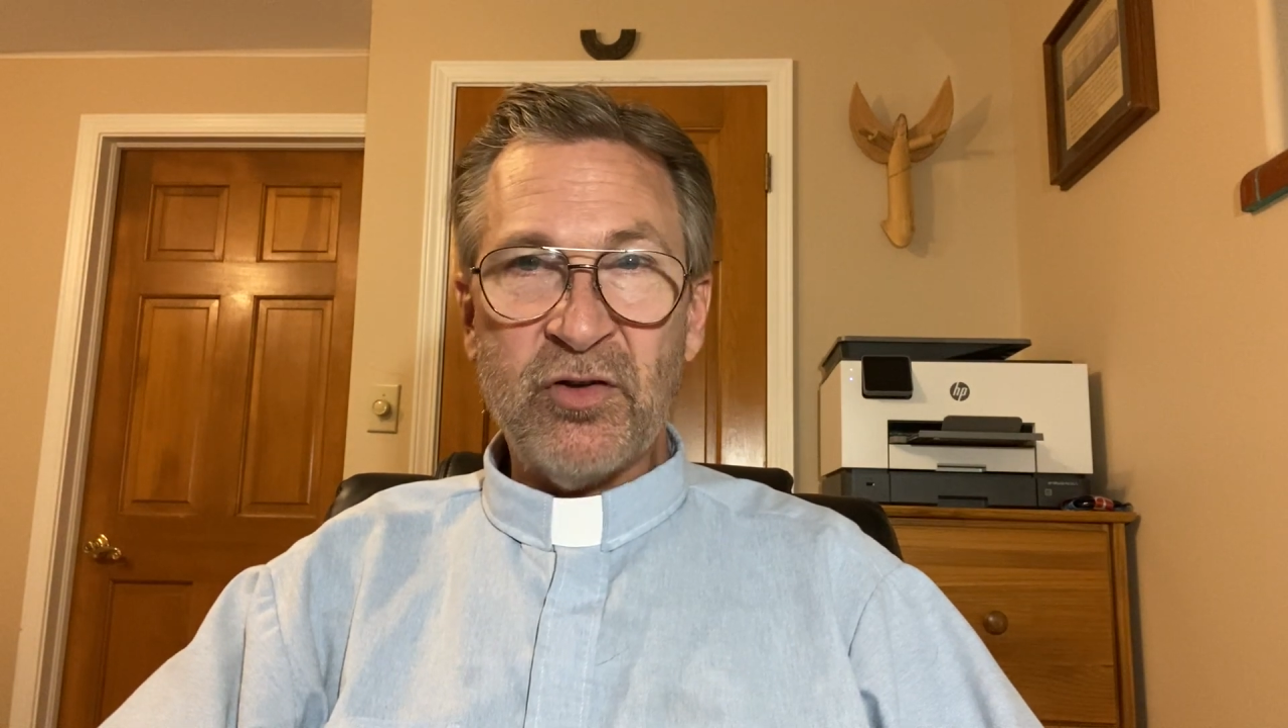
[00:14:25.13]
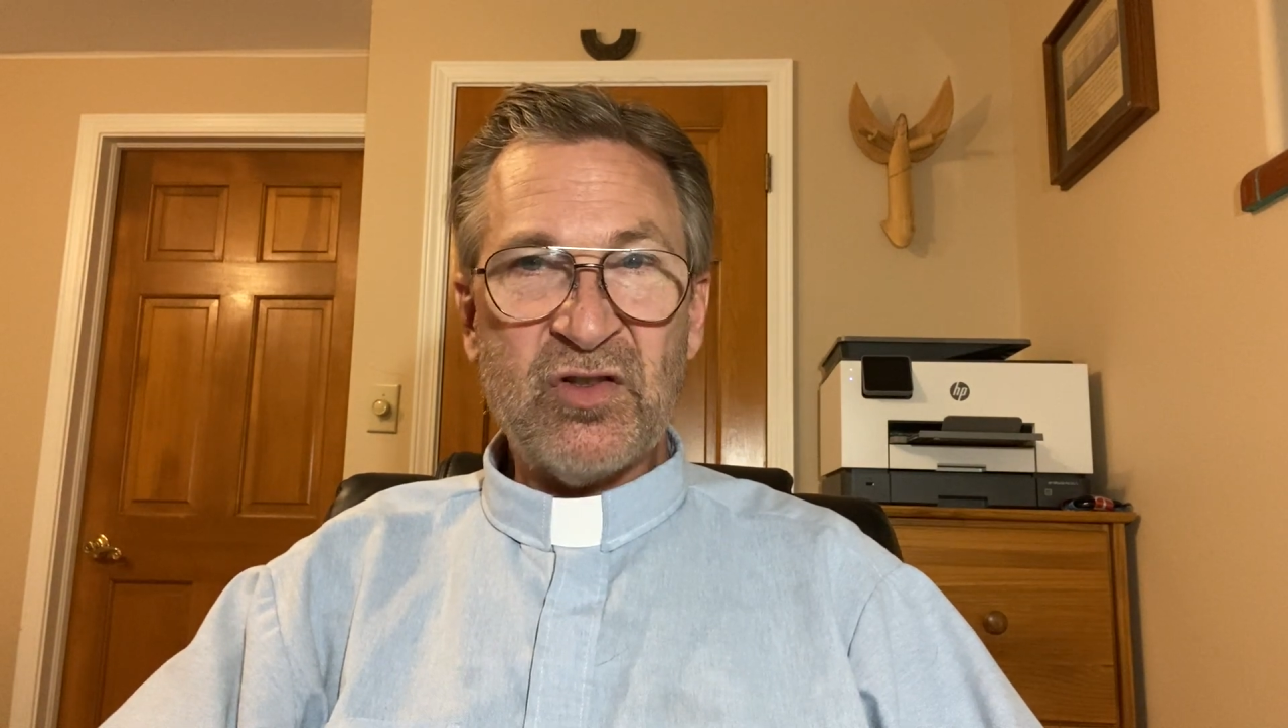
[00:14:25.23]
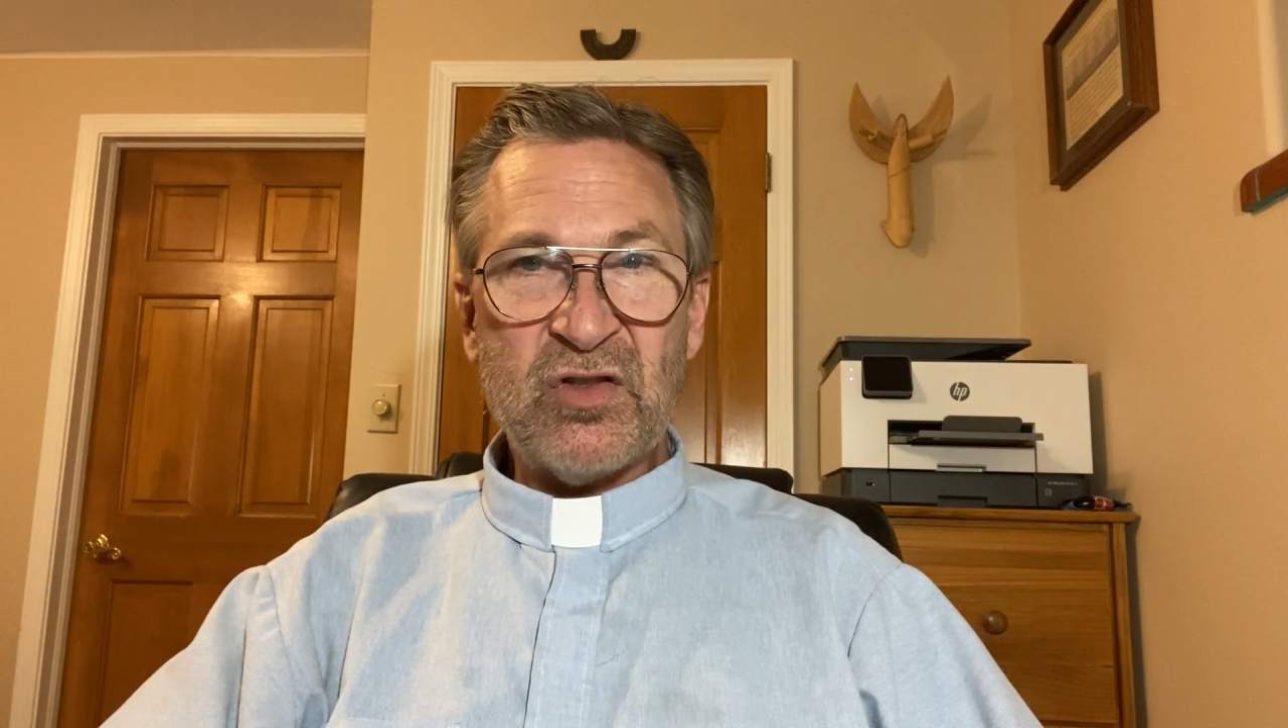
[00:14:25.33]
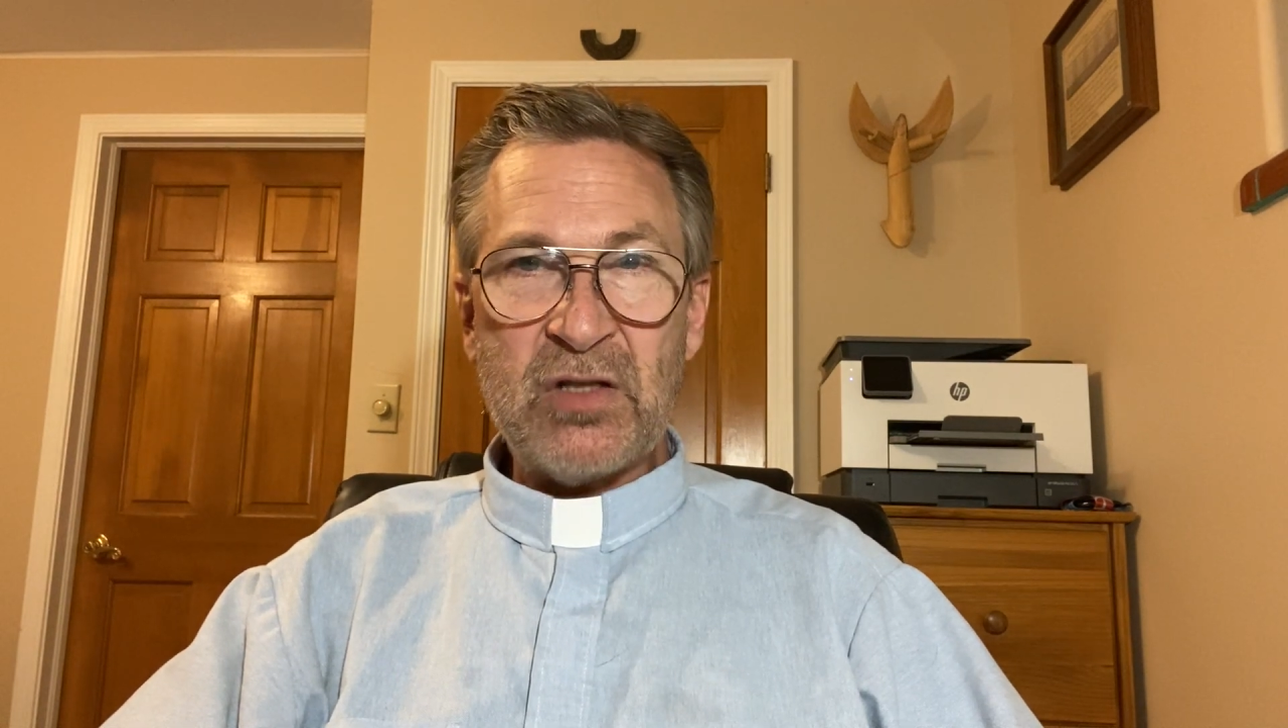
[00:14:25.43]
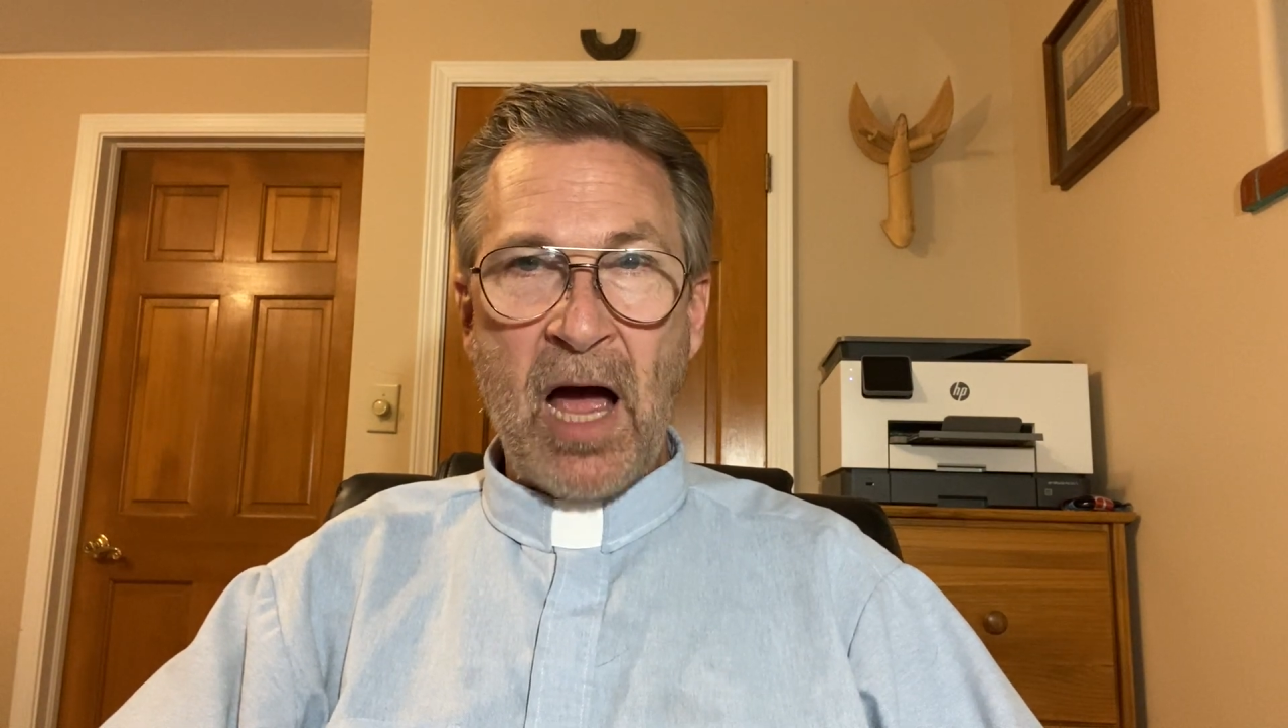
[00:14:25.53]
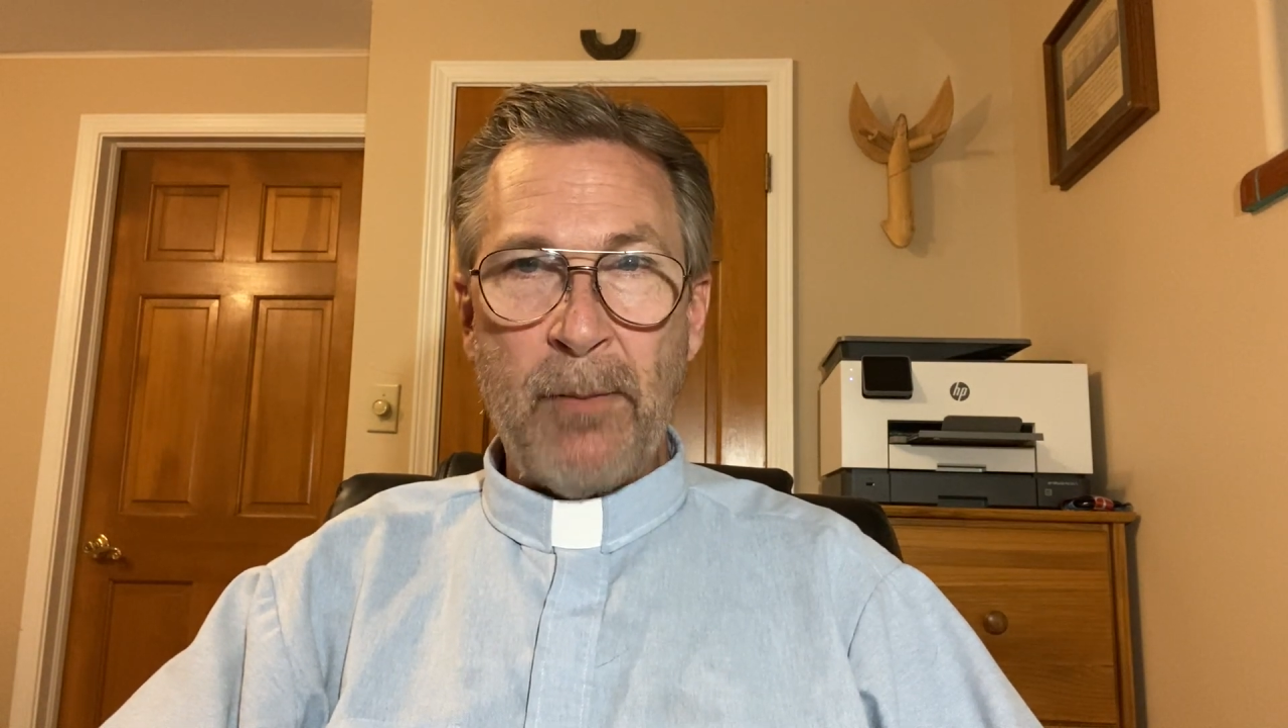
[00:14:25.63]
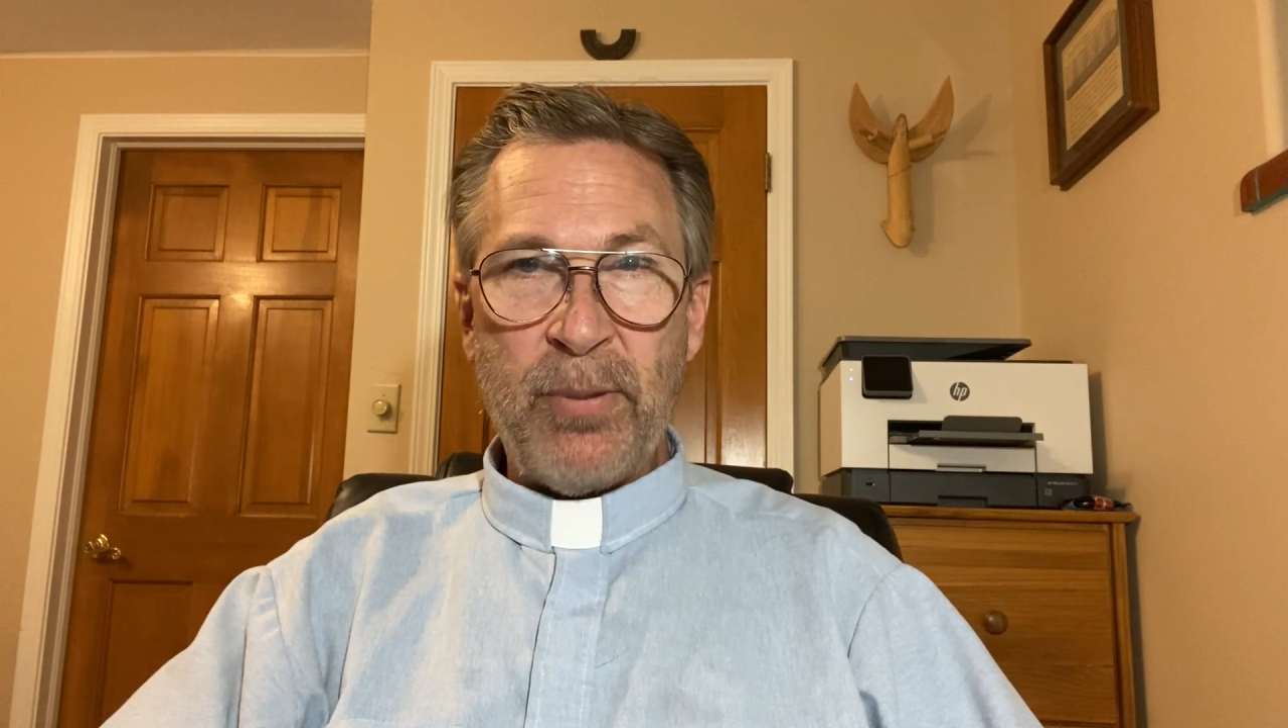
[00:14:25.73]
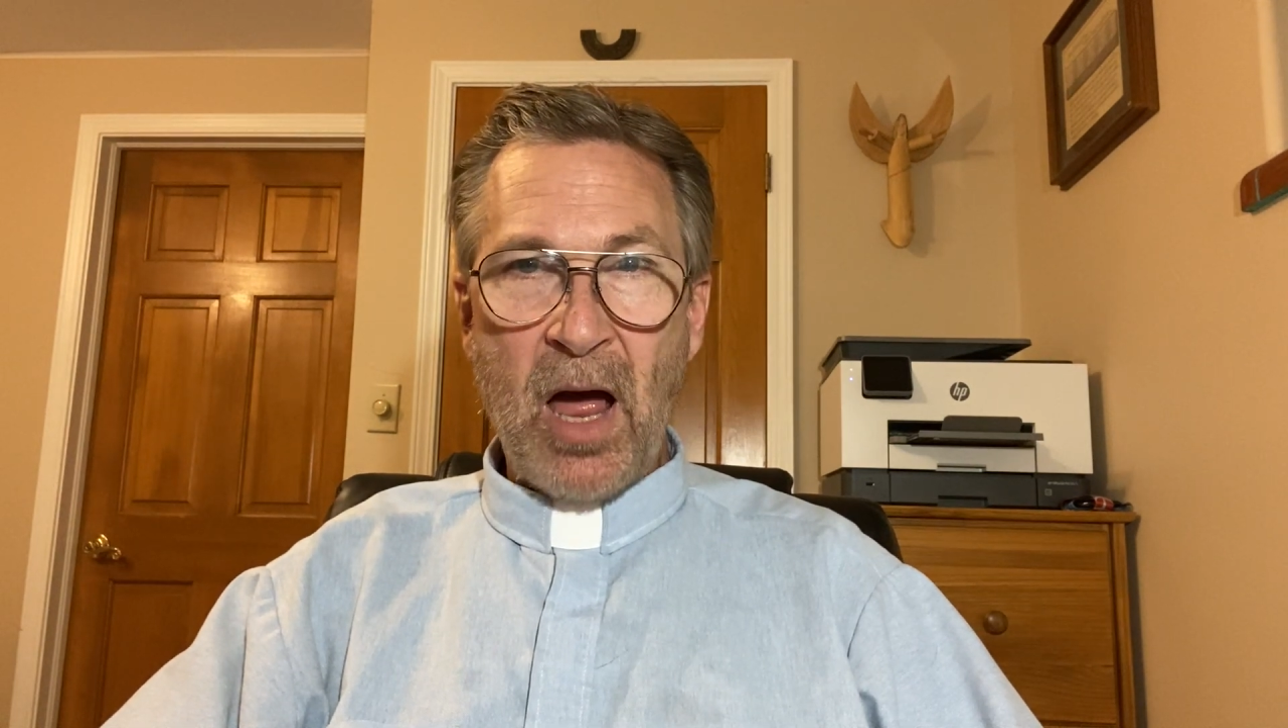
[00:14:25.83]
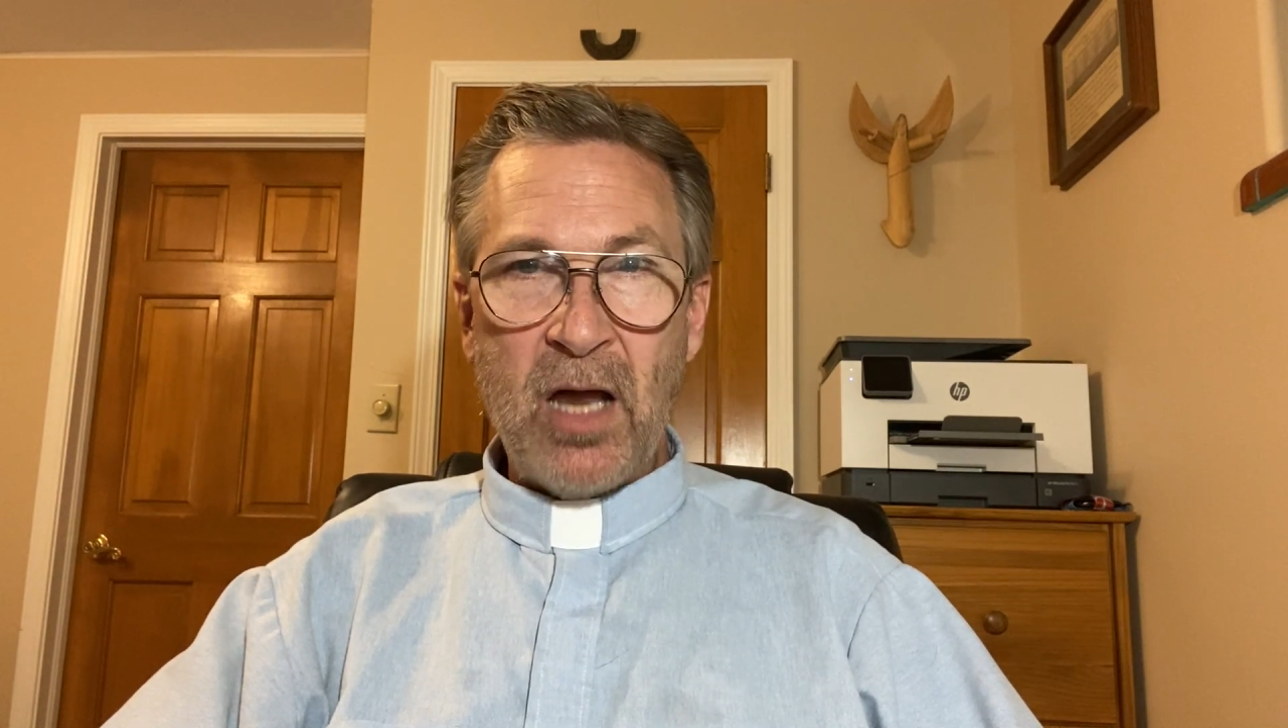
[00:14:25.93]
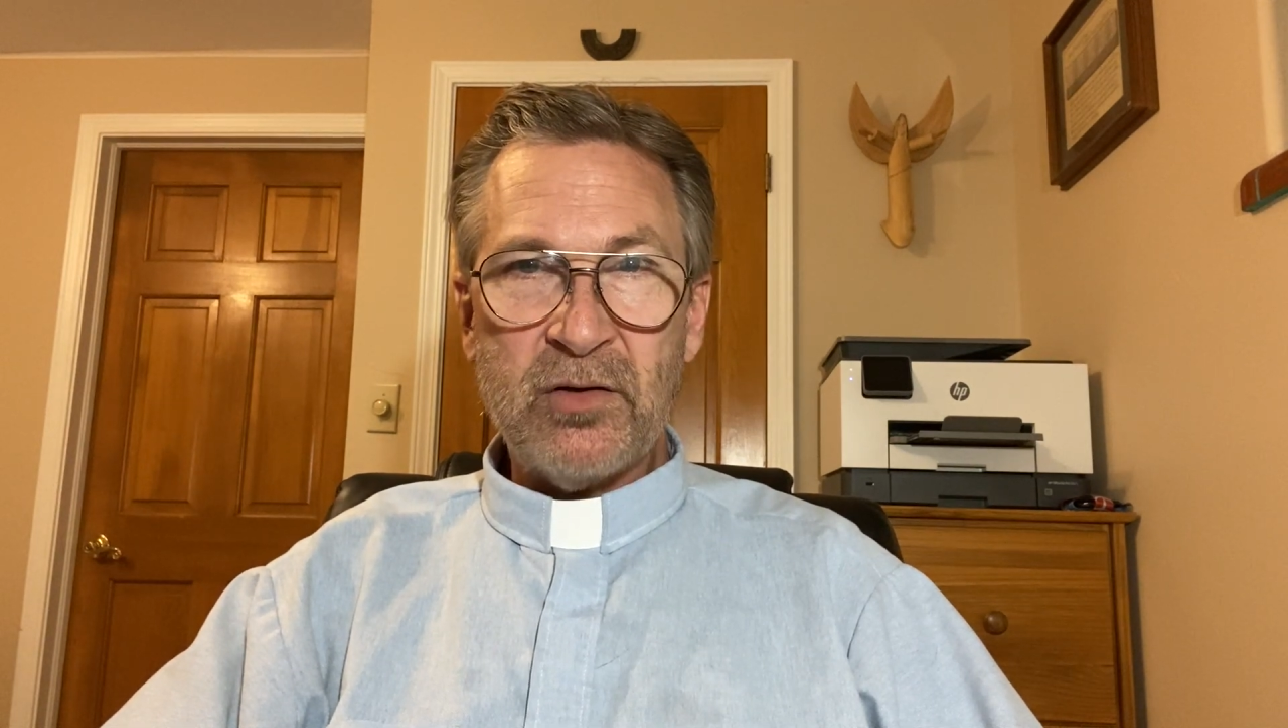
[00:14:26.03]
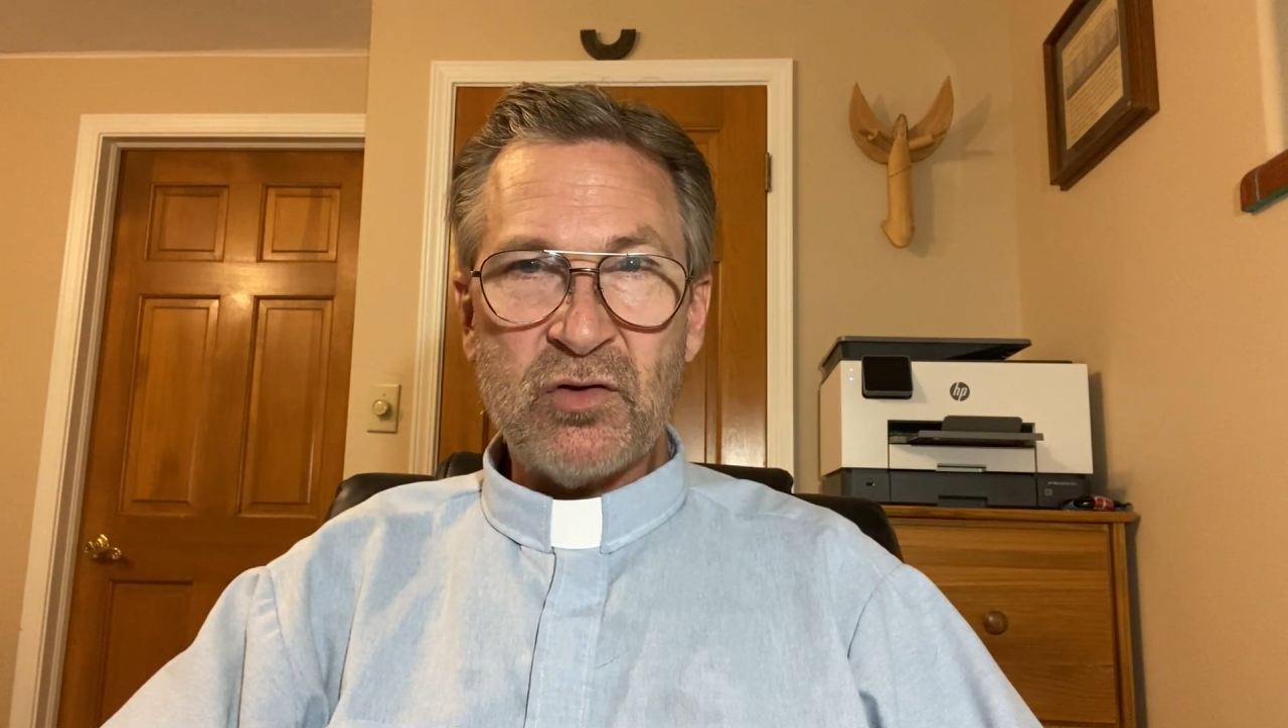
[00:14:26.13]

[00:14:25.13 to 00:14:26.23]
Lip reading: stop